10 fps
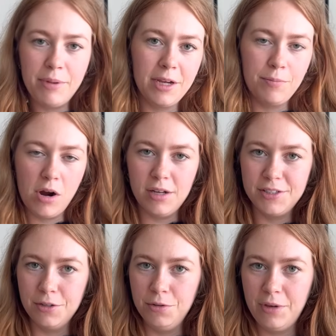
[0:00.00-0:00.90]
pink bra,
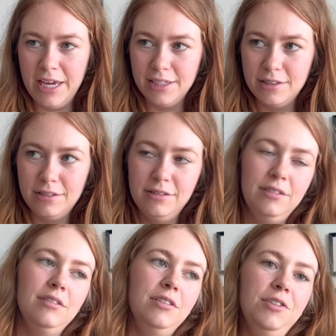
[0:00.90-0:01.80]
so you can
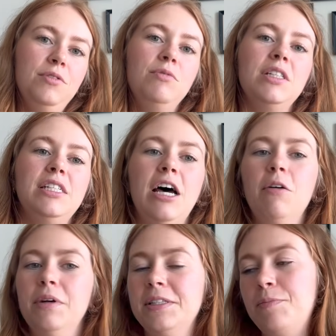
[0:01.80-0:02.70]
really
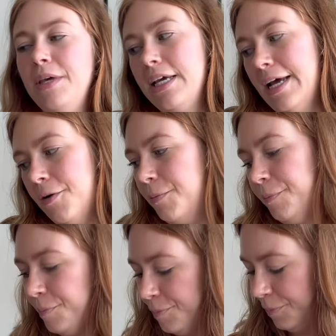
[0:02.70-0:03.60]
tell when it's peeking out.
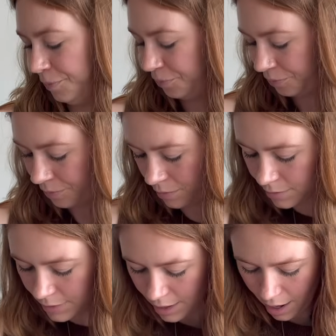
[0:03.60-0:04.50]

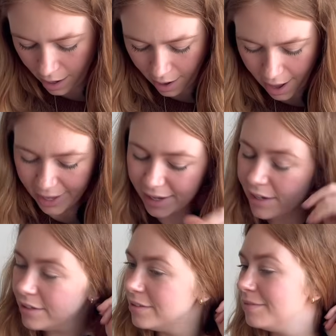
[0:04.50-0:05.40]

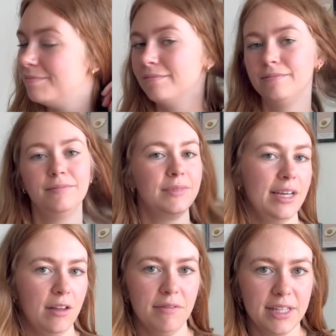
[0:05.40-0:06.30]
I
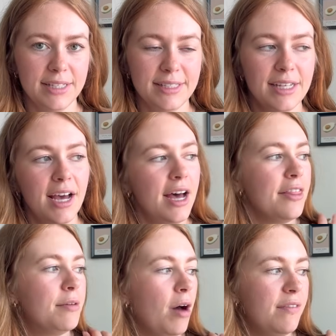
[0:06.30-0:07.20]
love this.
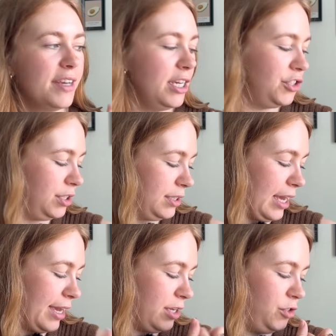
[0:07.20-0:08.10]
The modifications,
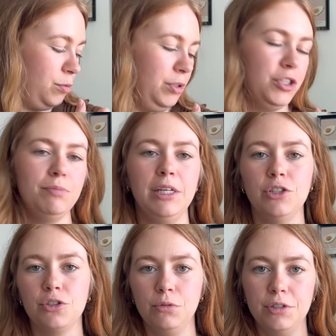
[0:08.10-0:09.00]
I truly just made the
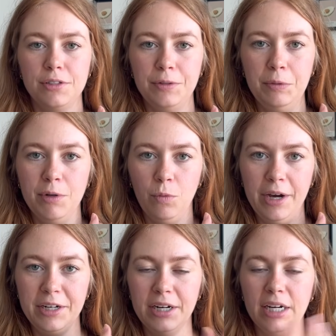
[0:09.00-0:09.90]
shoulders a little bit
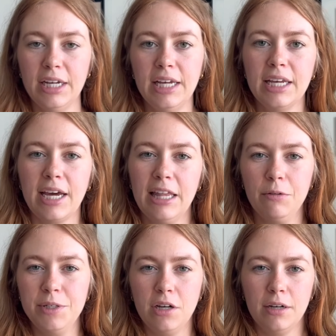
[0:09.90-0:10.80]
wider. Kind of like
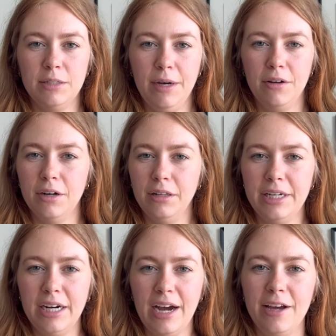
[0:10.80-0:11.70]
what we talked about
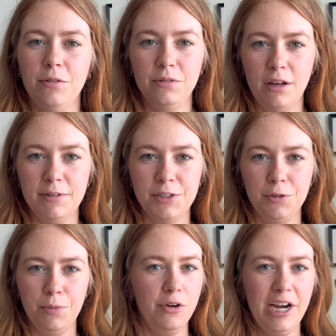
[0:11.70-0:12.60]
earlier. I don't love a
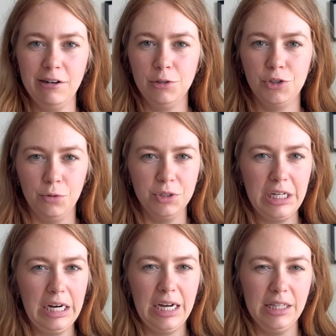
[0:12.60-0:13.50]
super narrow
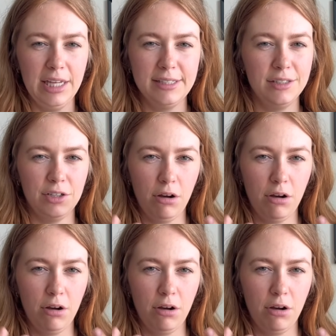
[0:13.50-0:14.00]
shoulder unless it's a